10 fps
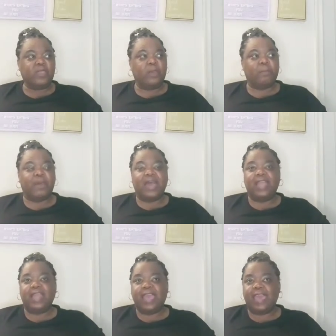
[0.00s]
Buying
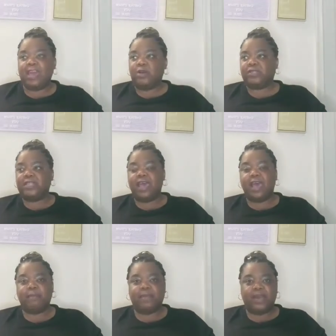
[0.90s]
a house, not
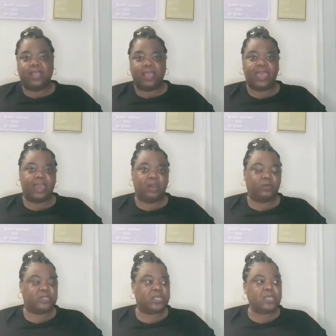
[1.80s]
buying a
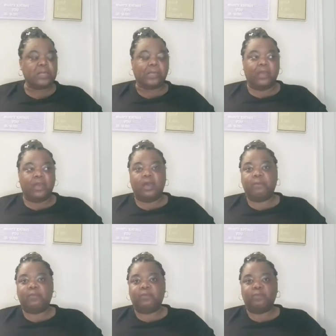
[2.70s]
house, um,
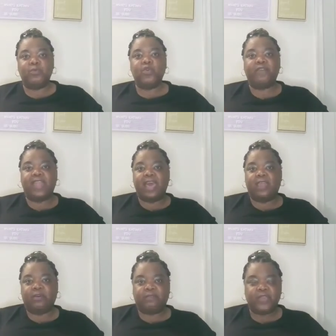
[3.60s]
moving out
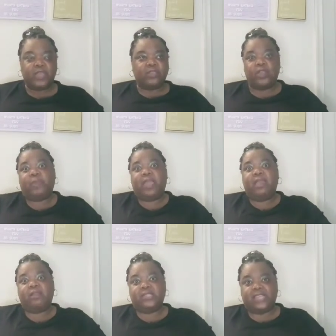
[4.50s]
of your
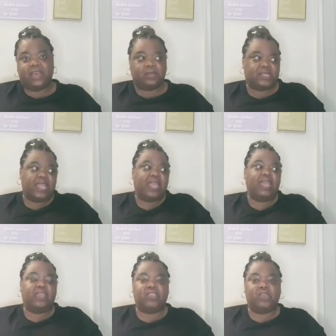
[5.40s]
parents' house, staying
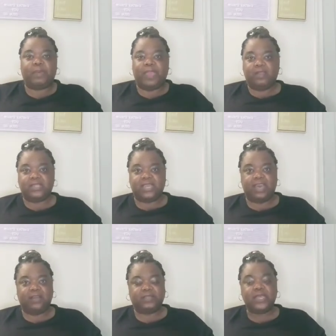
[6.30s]
in your parents'
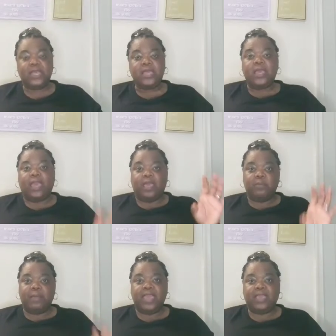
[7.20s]
house, and
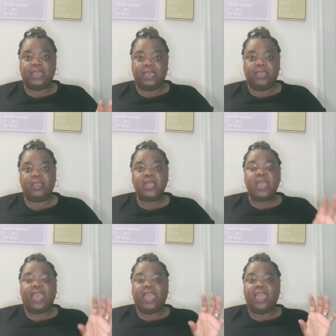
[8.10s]
making
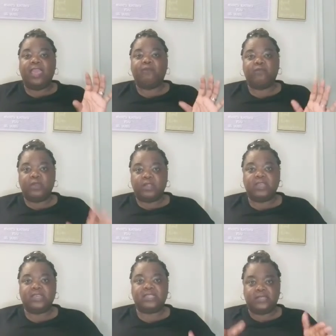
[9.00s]
a really
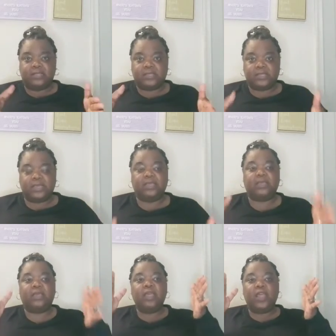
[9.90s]
succinct
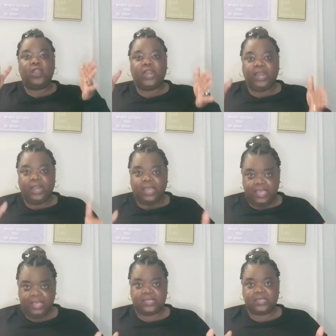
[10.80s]

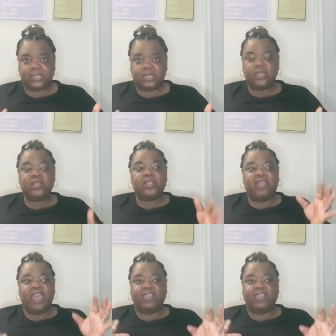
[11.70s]
list that